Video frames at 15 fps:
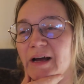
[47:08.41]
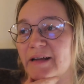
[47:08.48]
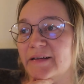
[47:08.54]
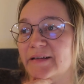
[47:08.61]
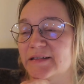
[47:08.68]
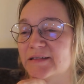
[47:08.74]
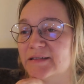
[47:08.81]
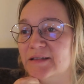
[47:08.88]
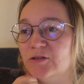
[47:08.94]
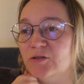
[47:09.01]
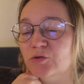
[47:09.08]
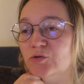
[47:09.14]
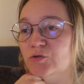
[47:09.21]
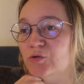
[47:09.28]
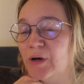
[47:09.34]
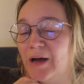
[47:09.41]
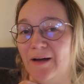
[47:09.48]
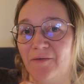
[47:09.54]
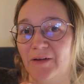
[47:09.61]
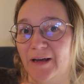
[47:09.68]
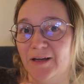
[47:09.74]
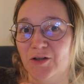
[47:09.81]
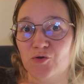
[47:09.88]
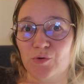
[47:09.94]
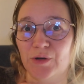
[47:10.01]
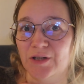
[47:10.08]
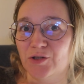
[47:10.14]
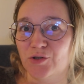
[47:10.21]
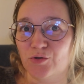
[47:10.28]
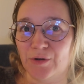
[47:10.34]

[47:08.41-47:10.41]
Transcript: I at least used to have like twenty to